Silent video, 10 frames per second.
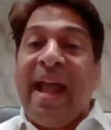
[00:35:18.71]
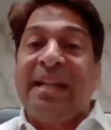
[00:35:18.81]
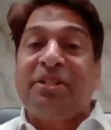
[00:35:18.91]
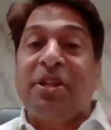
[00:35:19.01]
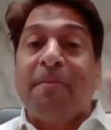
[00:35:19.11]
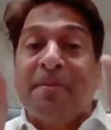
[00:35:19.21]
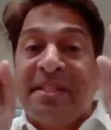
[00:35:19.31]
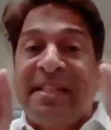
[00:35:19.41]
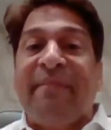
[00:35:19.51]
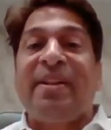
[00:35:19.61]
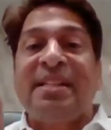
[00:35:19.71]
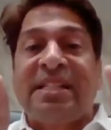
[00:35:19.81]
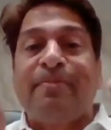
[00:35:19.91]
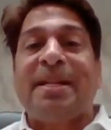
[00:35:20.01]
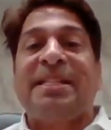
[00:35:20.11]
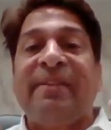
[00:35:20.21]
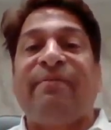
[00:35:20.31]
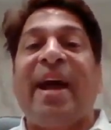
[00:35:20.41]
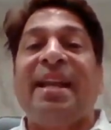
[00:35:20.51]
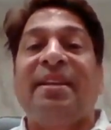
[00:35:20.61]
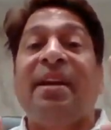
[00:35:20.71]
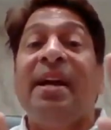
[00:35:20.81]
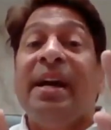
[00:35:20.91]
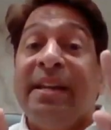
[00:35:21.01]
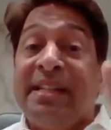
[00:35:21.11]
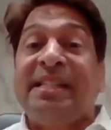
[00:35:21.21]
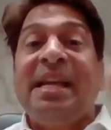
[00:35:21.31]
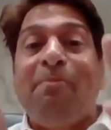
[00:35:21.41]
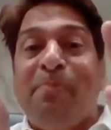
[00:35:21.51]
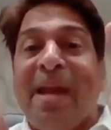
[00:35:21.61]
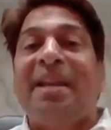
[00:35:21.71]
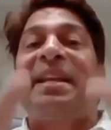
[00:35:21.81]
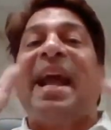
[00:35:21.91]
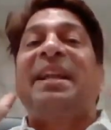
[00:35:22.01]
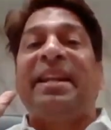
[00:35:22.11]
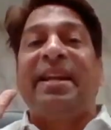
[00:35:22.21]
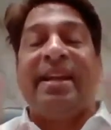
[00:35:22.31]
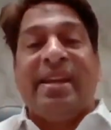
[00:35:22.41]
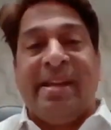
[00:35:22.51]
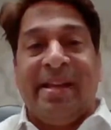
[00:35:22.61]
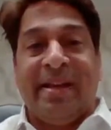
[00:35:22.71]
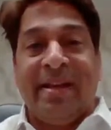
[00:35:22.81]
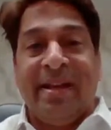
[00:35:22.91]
hands of 7 specified recipient category